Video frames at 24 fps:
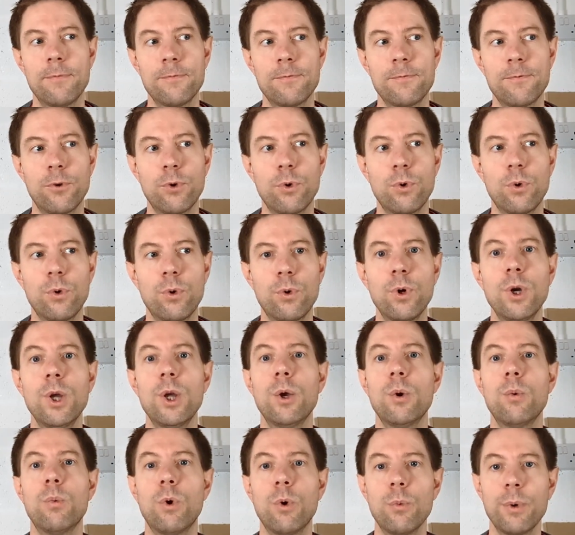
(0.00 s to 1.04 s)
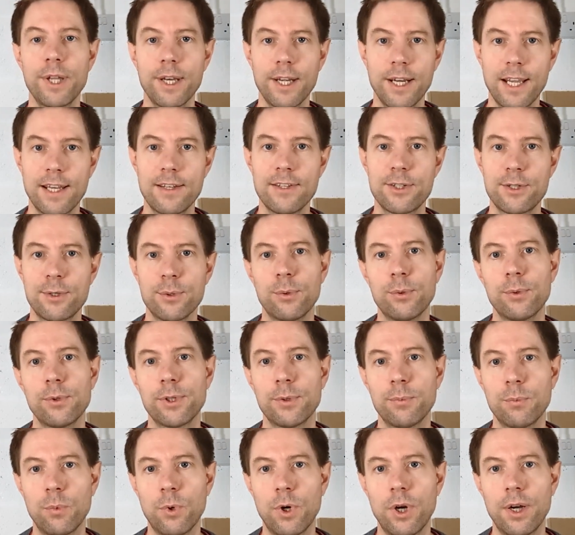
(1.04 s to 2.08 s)
for what we're going to get installed
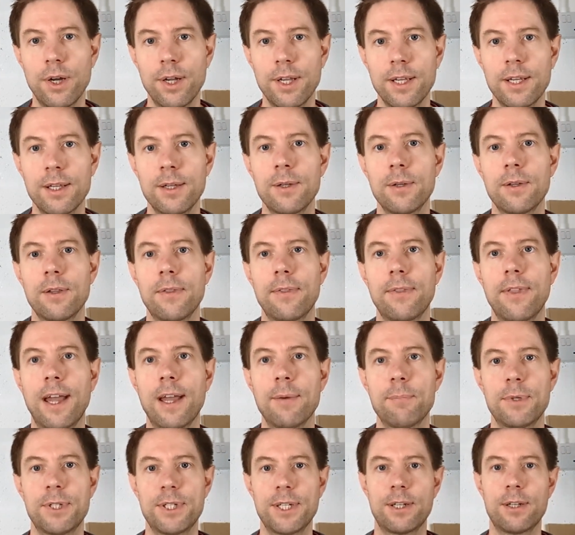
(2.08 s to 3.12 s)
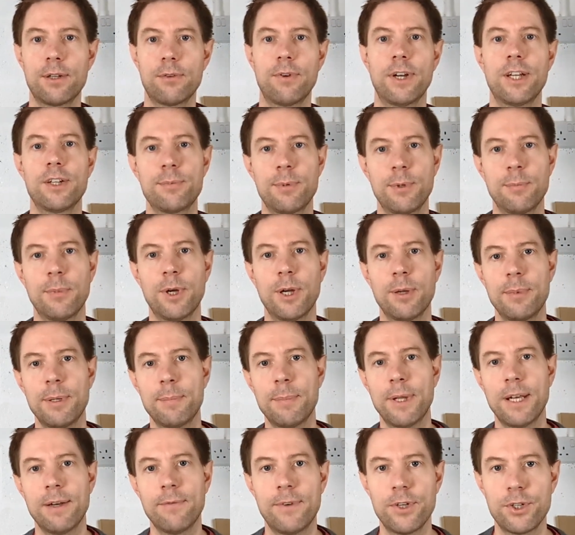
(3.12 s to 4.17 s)
and why that particular arrangement might be
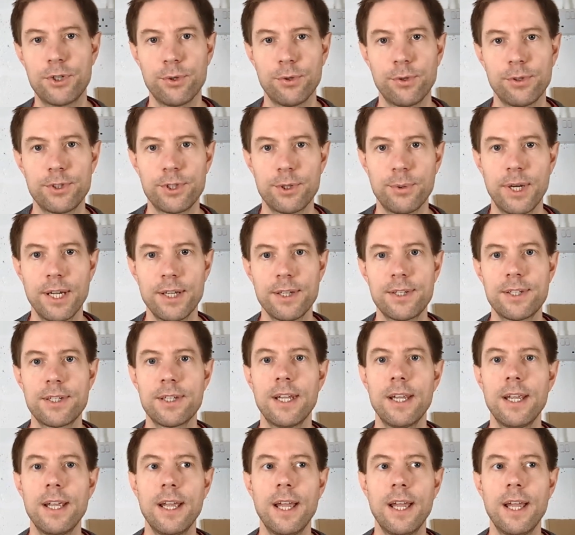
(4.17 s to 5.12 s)
beneficial to us.